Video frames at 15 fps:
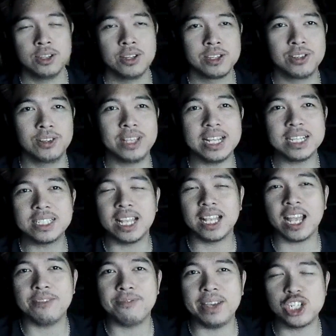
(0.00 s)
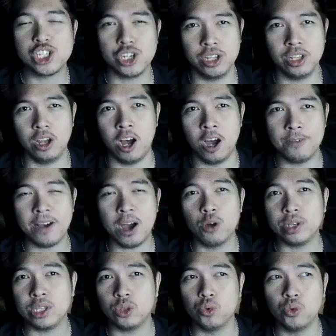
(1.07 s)
So that is the derivation of how
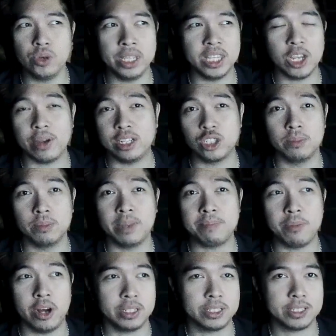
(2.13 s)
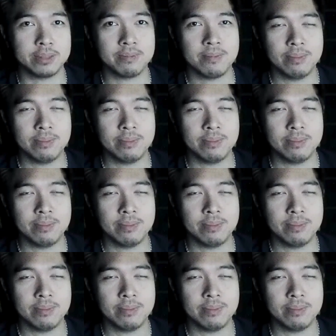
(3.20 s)
we do integration by parts.